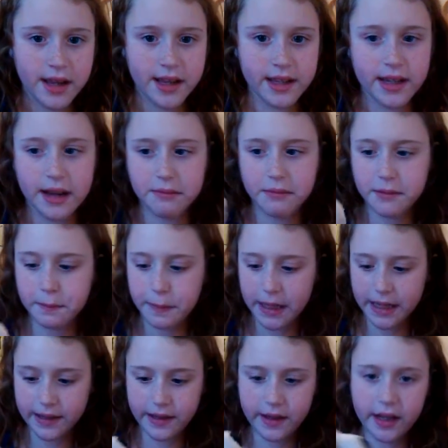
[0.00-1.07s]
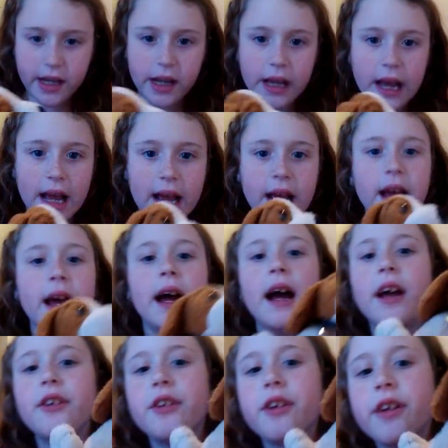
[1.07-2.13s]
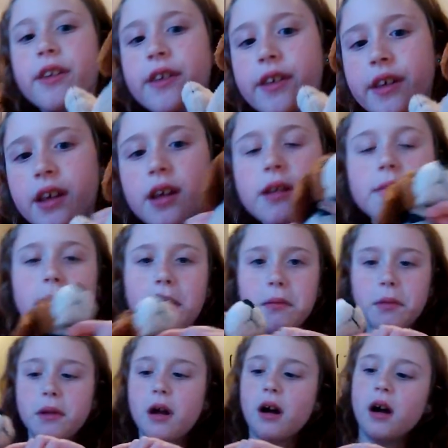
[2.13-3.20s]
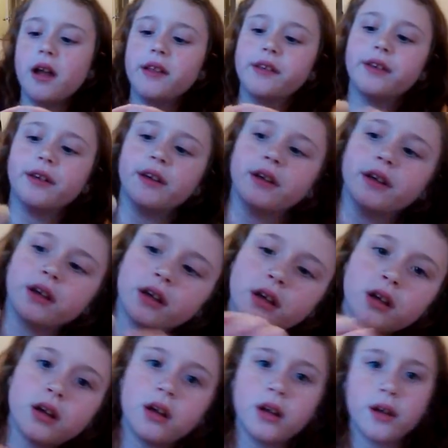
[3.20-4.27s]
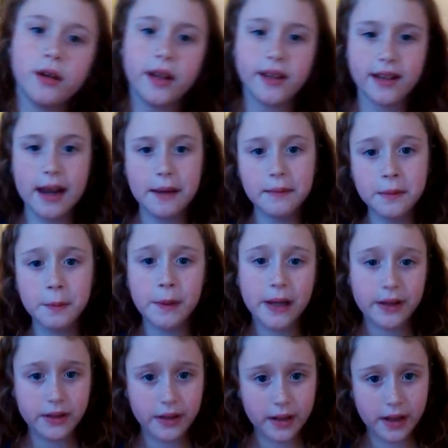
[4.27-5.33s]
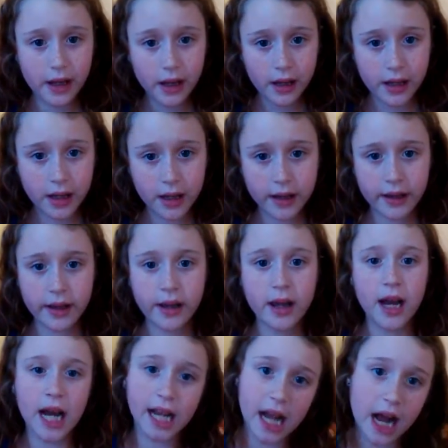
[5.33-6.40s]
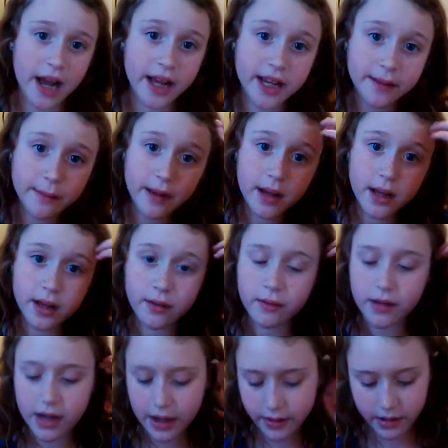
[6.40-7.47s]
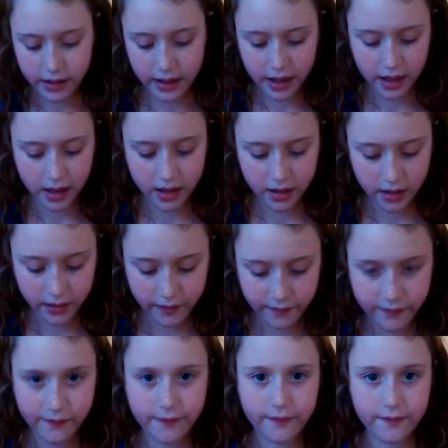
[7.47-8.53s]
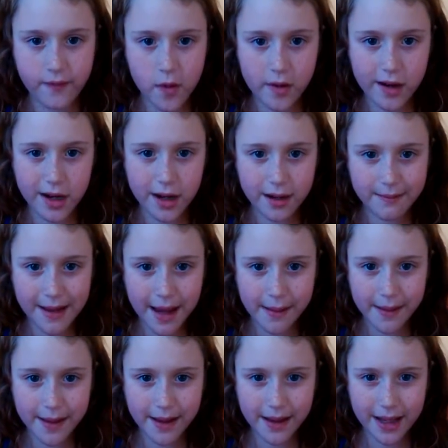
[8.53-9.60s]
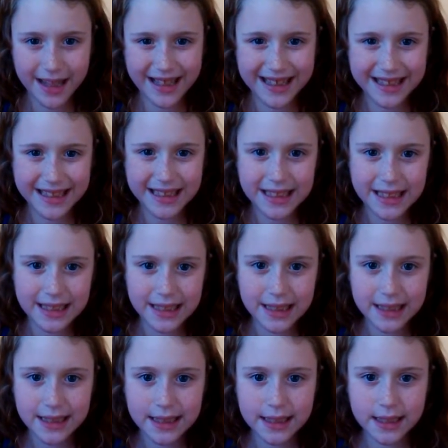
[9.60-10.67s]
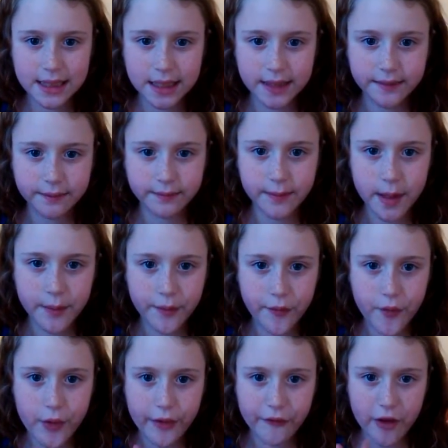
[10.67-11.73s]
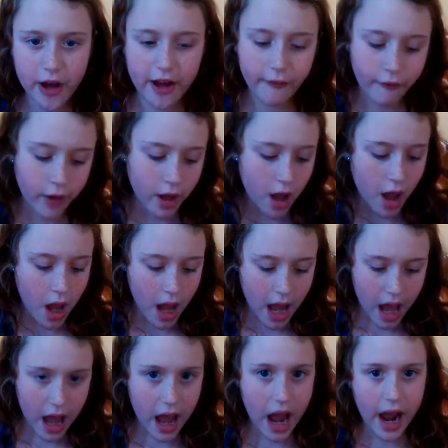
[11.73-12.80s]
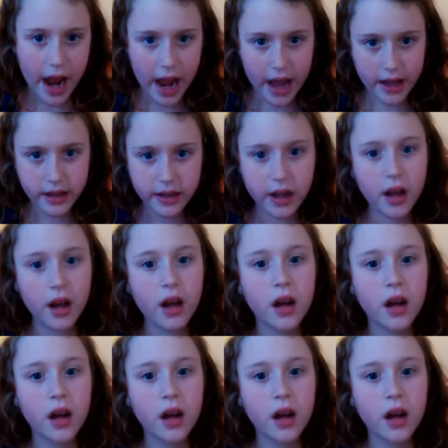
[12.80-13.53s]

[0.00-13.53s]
His name is Beasley. As you can see, maybe not. His name is Beasley. I got him when I was like four maybe, maybe four or five. And